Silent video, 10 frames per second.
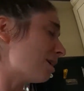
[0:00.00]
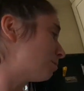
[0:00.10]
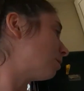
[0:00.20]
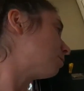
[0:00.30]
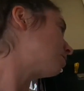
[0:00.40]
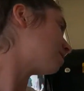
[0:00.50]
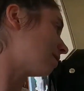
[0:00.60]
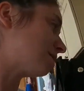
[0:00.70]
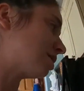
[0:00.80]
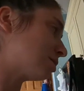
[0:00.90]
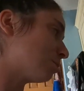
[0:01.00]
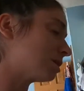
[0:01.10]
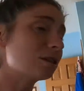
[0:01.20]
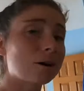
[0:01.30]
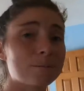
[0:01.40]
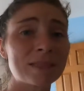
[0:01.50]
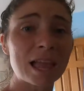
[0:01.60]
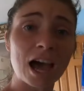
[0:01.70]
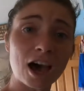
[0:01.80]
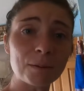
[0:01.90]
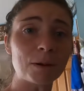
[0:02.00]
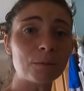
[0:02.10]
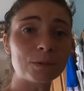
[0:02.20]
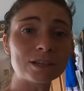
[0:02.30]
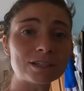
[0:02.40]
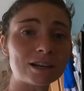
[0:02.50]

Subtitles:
and probably soft at this point. So I'll probably